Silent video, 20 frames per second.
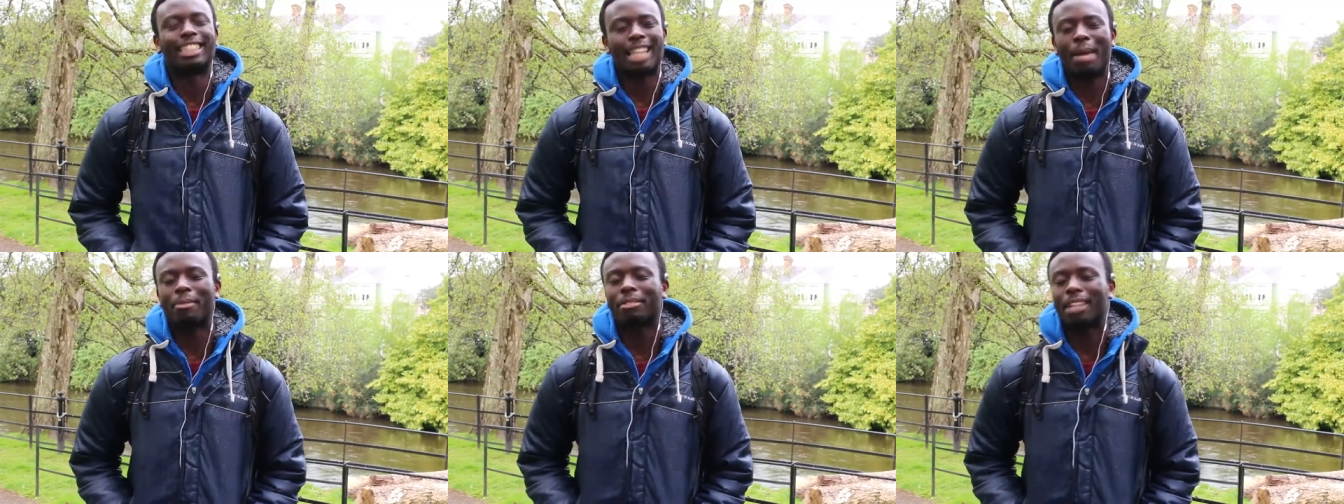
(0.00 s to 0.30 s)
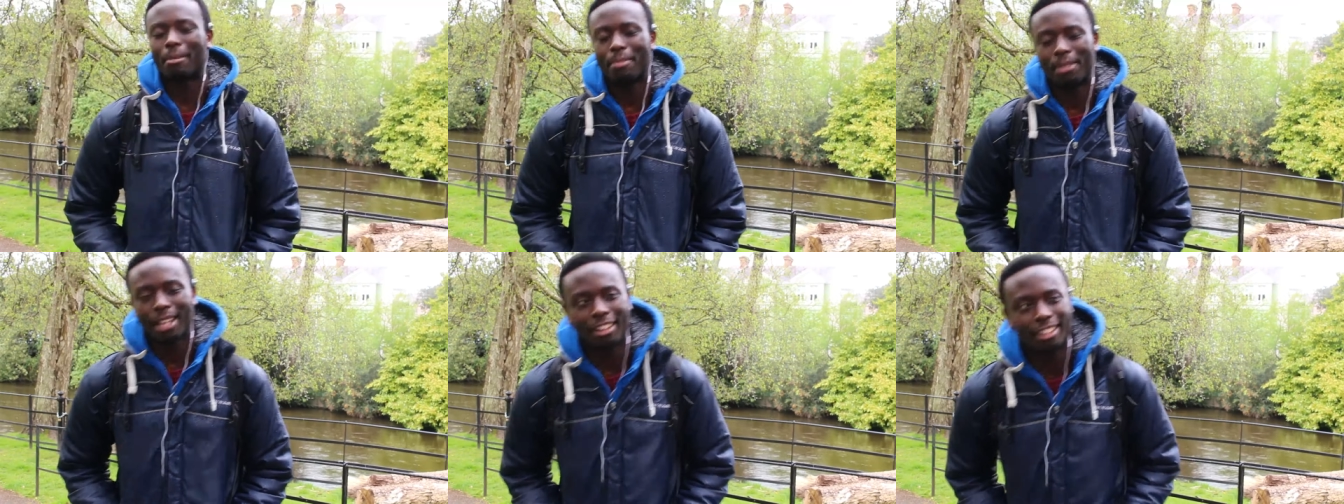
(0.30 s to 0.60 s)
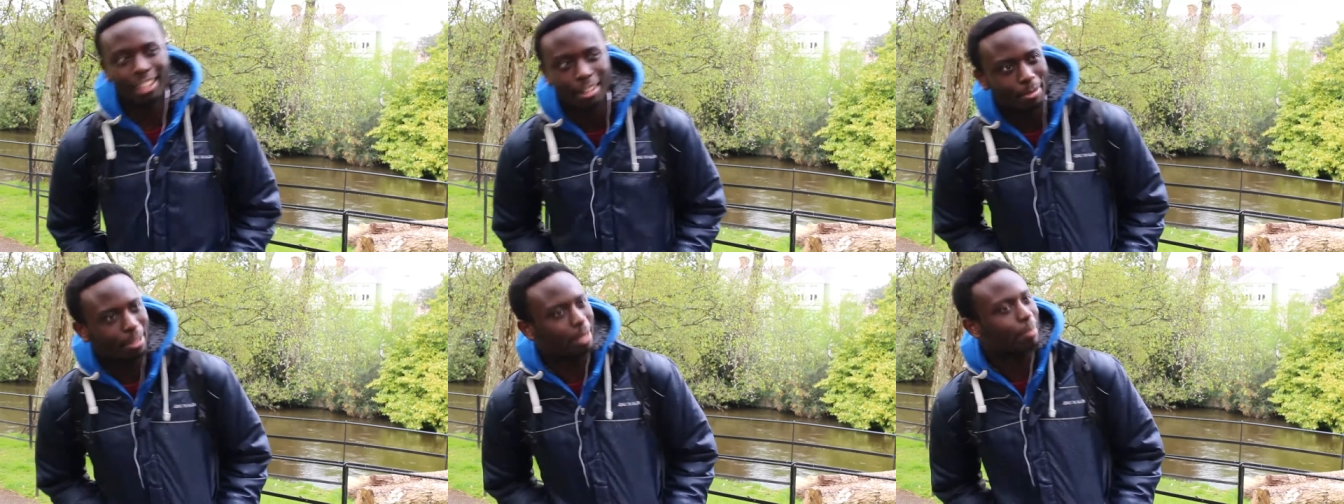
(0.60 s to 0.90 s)
times I've been
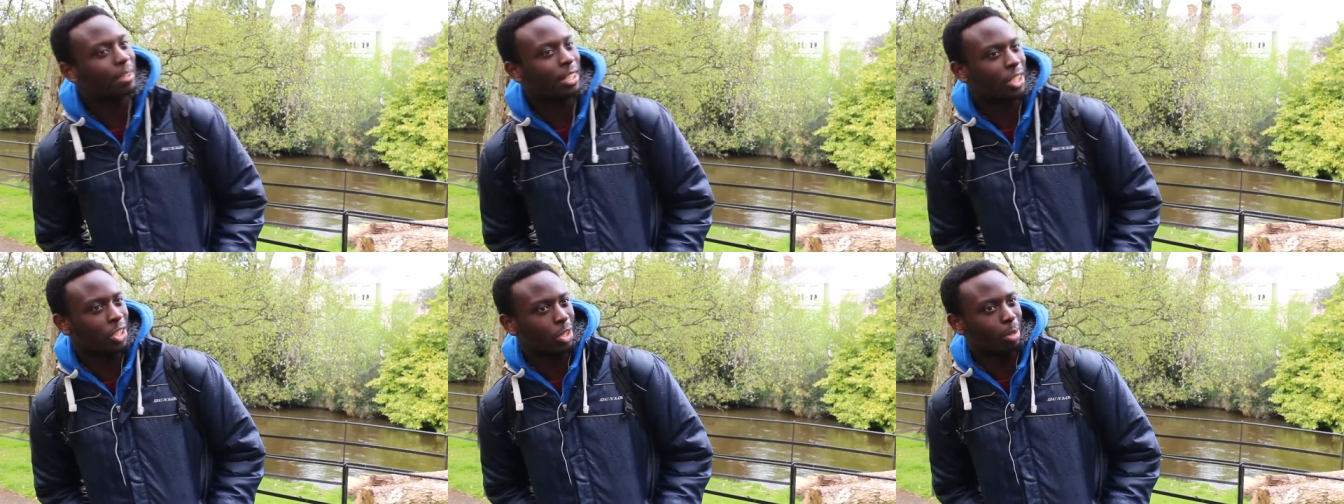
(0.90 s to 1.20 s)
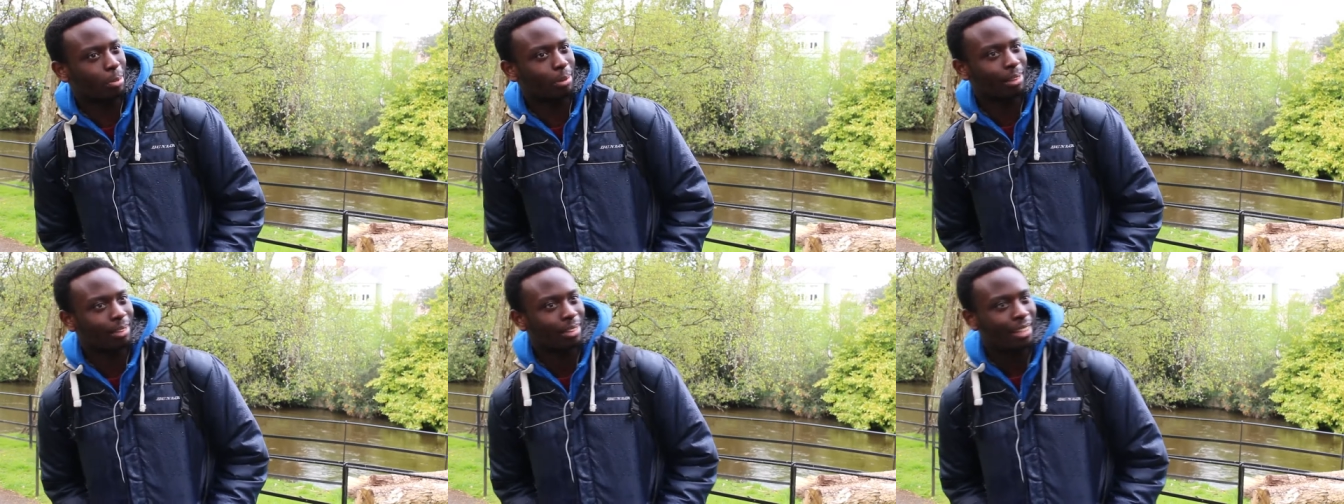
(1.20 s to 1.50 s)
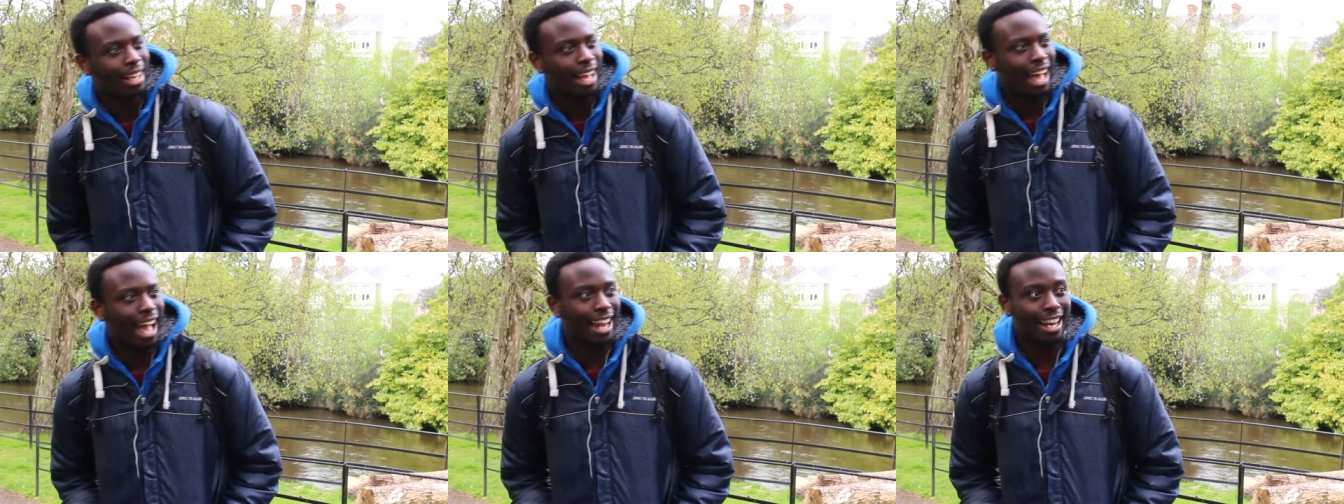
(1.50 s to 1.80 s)
out, there've been a bit of trouble,
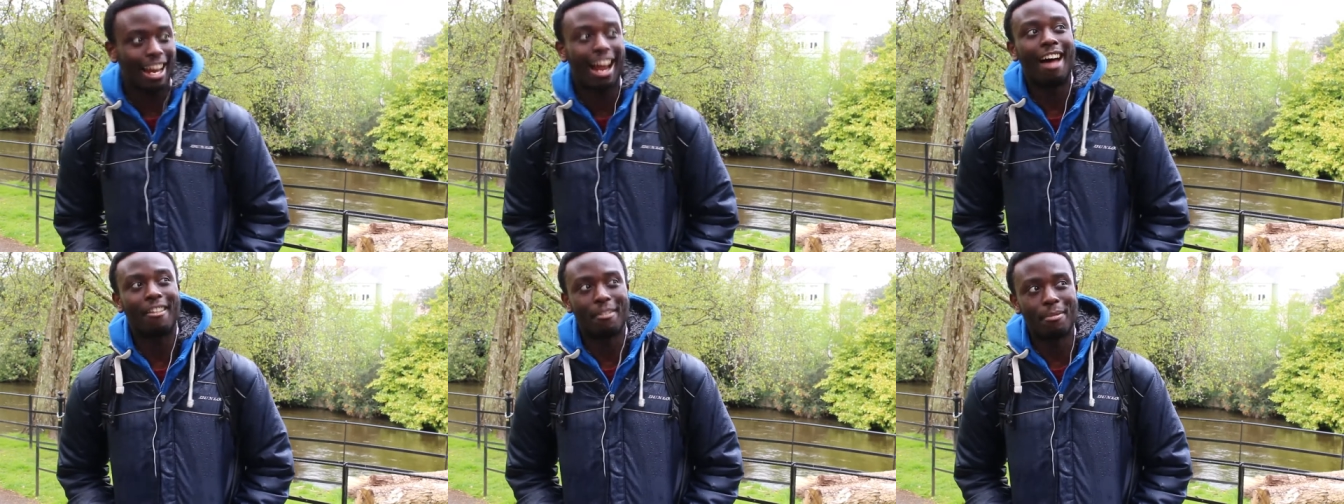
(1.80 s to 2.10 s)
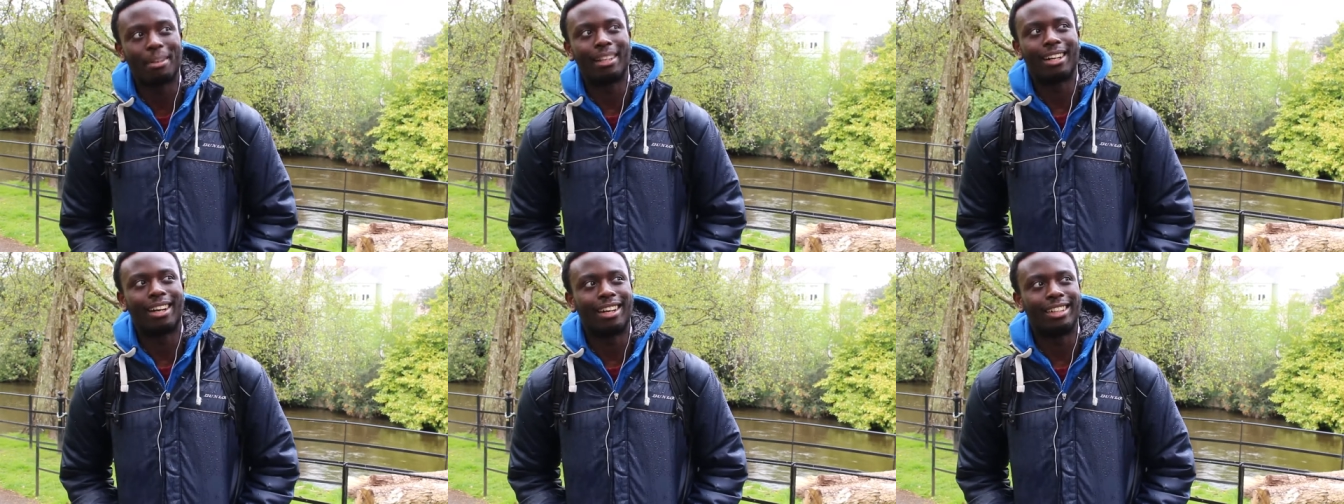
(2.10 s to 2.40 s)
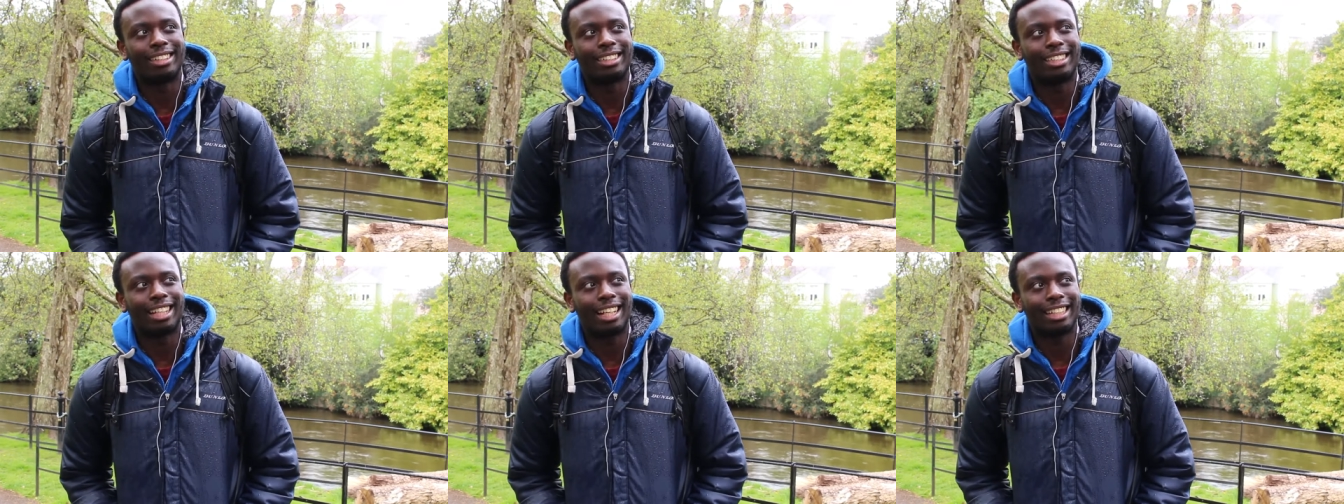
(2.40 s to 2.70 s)
and there haven't been
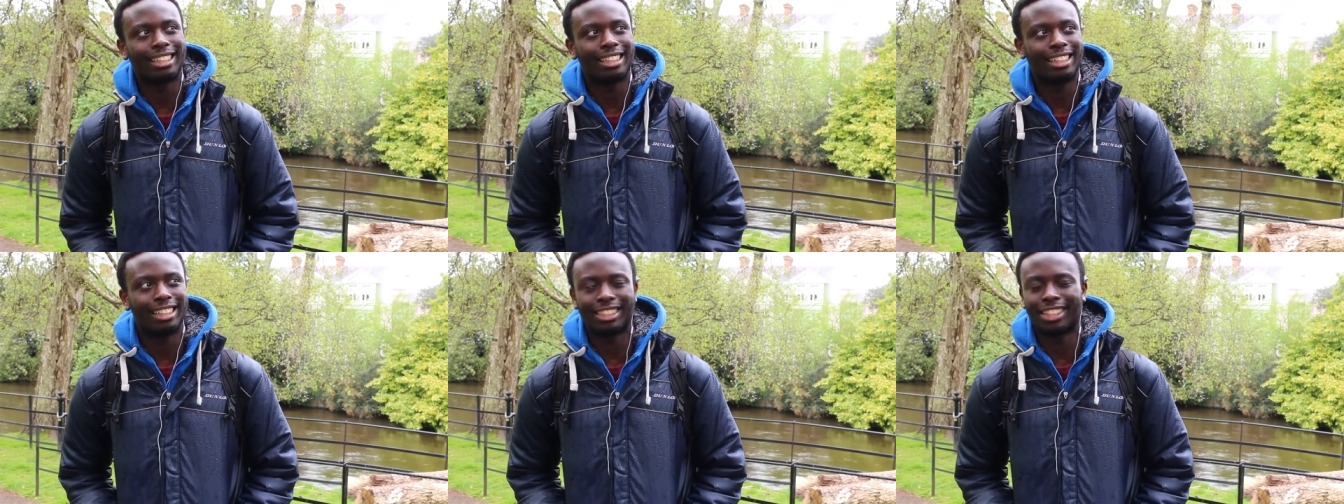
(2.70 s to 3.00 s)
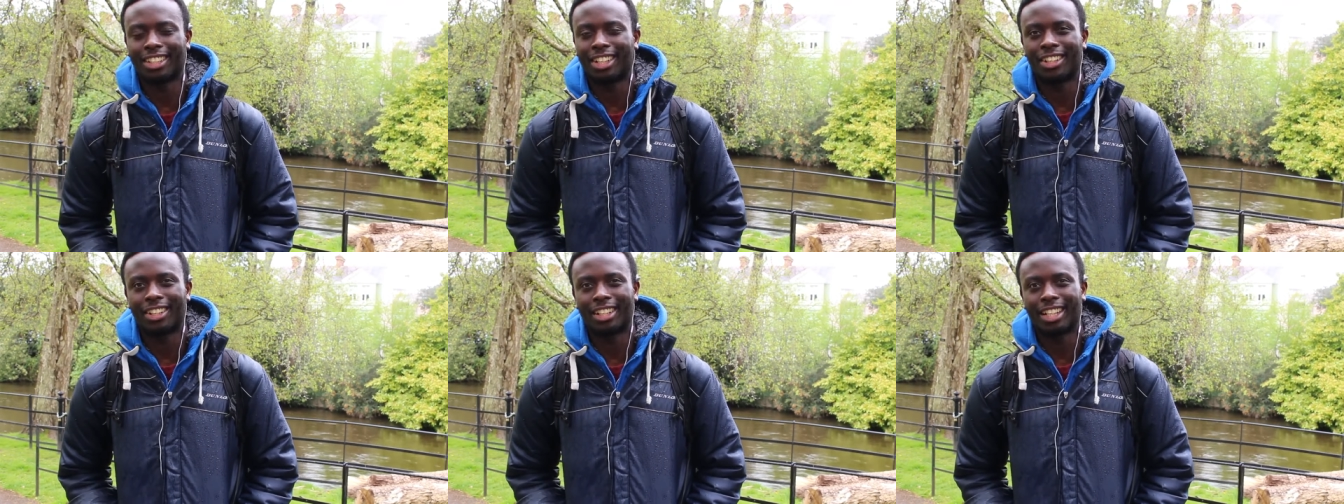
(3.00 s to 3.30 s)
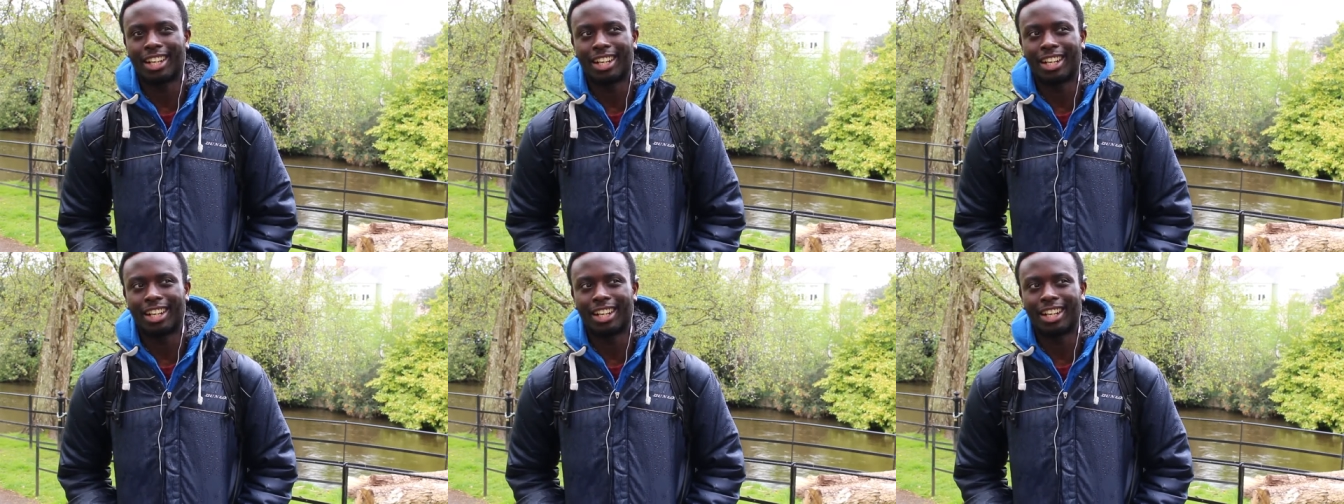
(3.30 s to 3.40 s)
guards. I'd say the security